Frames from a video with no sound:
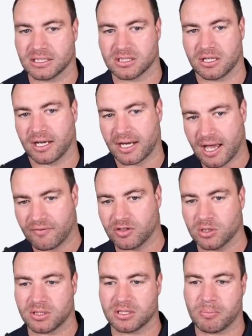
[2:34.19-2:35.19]
So I'm going to have a
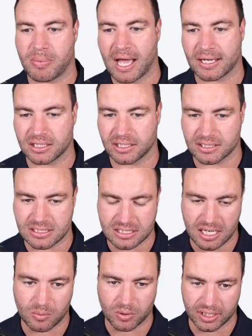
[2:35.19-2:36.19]
look at the backlink and
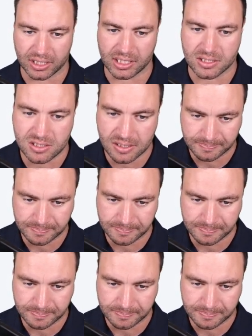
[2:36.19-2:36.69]
see what it is